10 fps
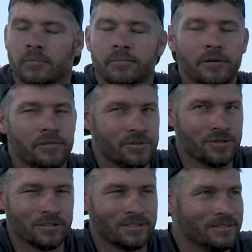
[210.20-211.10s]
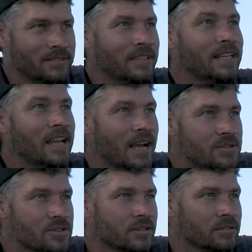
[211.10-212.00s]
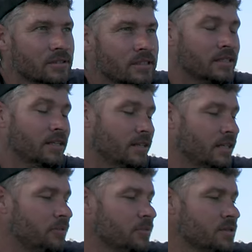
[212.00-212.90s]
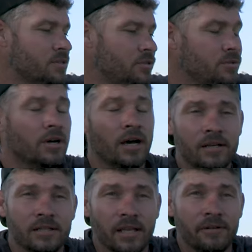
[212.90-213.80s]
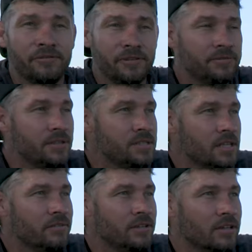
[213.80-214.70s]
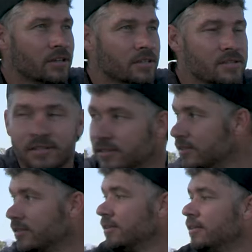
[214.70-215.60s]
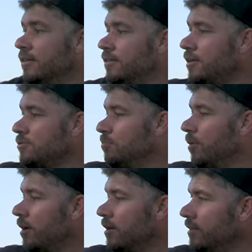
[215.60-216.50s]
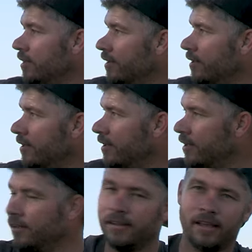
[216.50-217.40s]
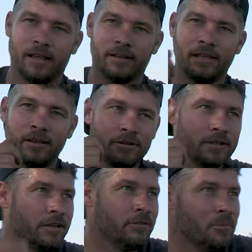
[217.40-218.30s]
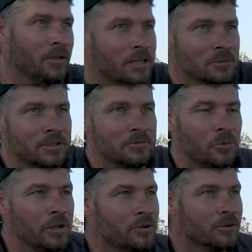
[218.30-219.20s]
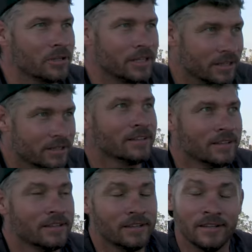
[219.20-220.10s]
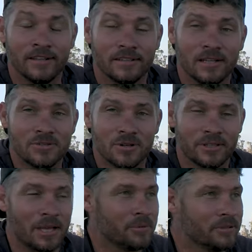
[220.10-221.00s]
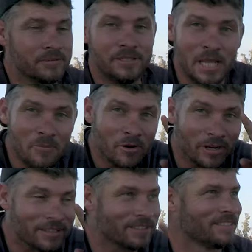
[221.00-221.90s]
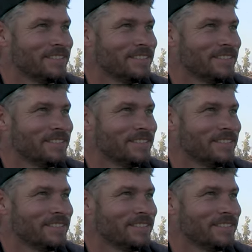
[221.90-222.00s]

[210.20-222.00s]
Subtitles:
Perfect shot. Nice shot. That was 257 yards. Thanks to Barend and Kevin giving me a little bit of a wind call here. That shot happened. Teamwork.